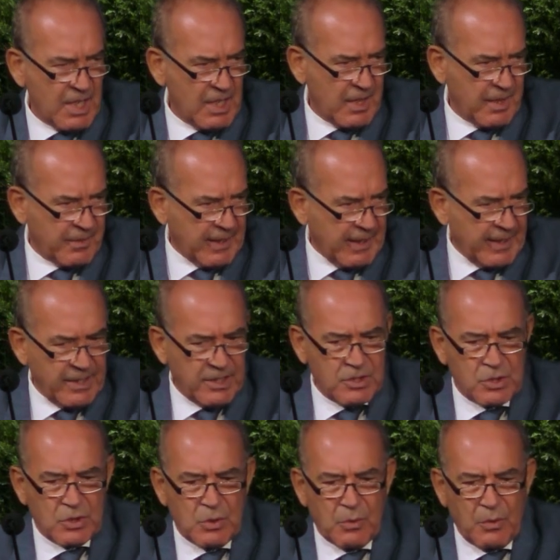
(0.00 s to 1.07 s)
They
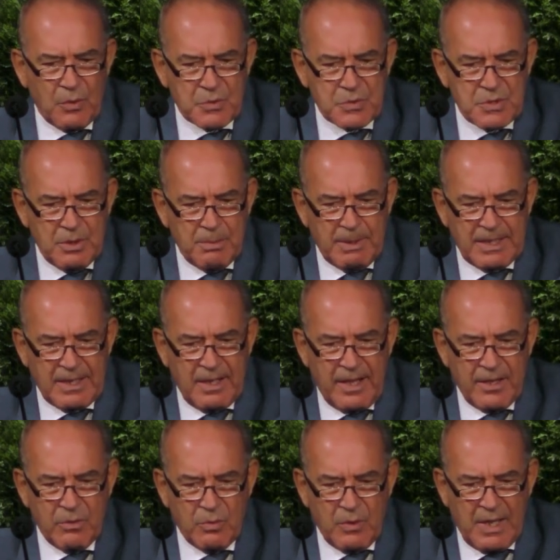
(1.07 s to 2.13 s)
lead to corrosion, metal
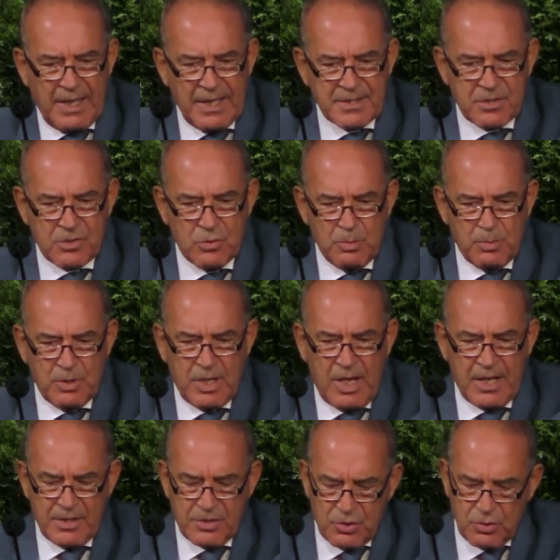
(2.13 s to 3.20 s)
ion release,
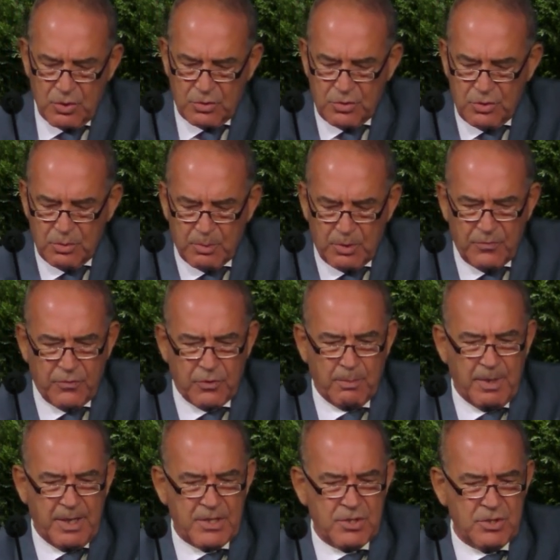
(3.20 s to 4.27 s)
and pseudotumor
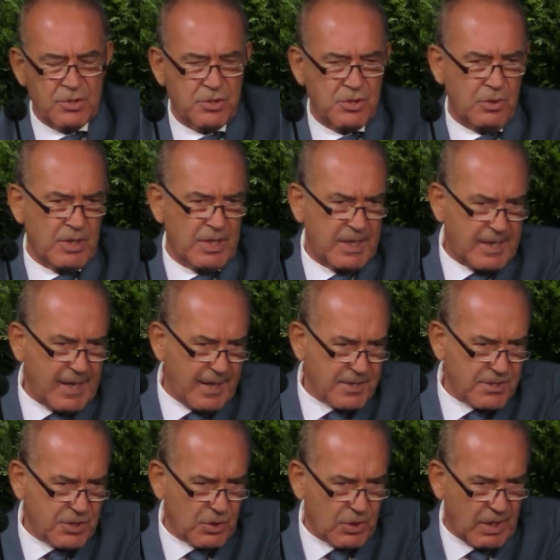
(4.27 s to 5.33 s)
formation. So in
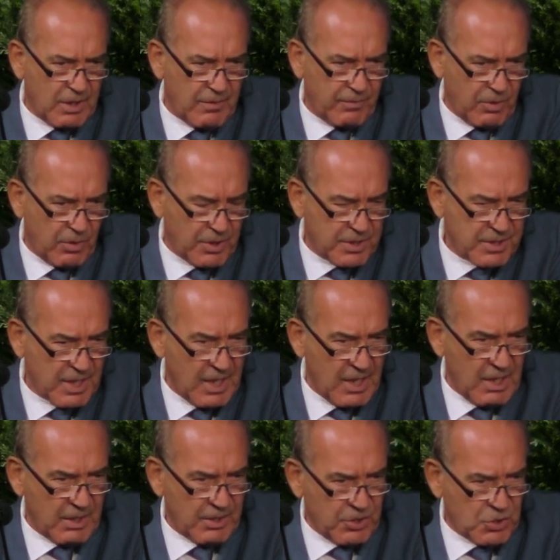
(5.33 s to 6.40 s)
case you can avoid,
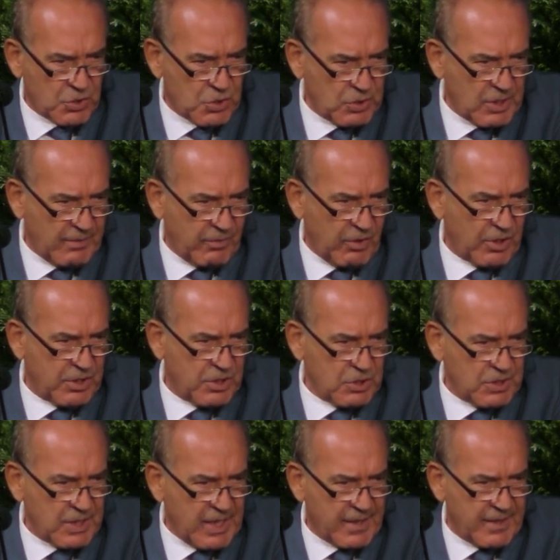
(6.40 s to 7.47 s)
you should avoid.
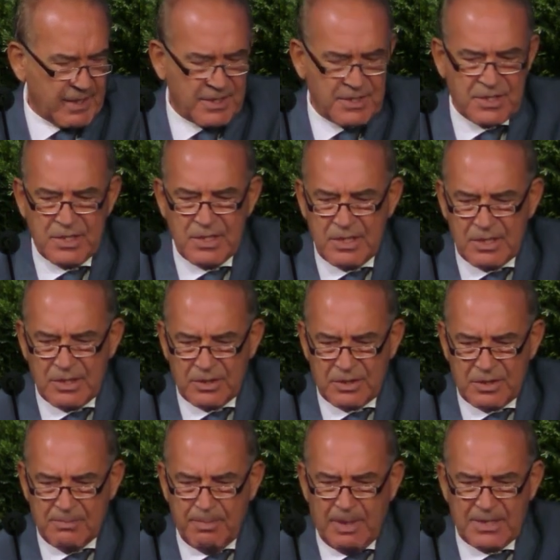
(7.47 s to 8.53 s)
Today there is
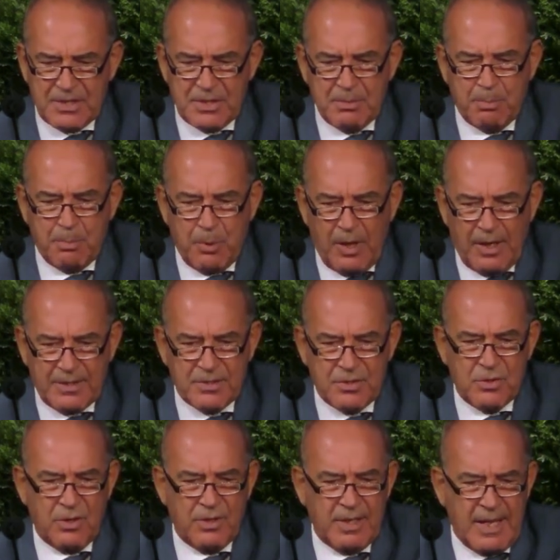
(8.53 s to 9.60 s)
not much in
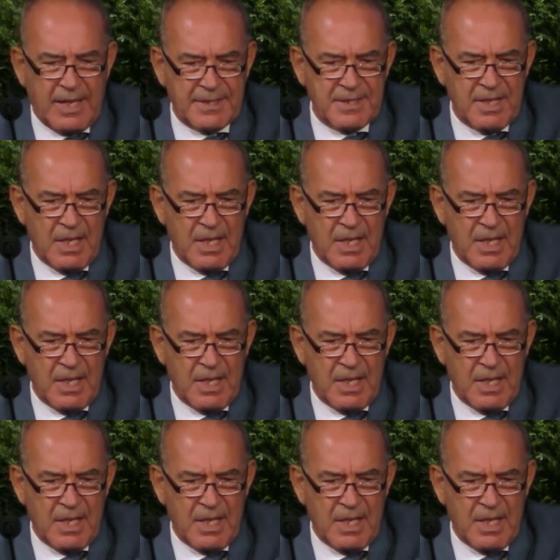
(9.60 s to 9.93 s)
practice on that.